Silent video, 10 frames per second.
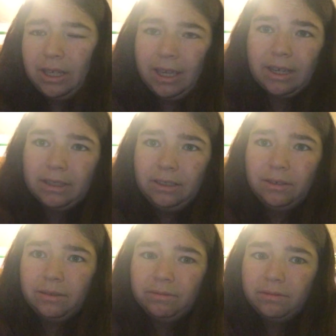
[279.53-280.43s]
get
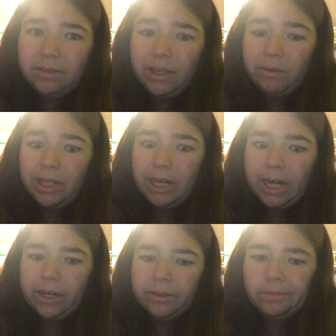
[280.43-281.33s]
rid of the
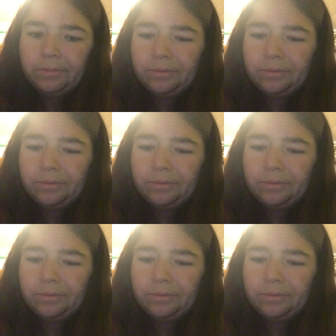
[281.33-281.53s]
dagger.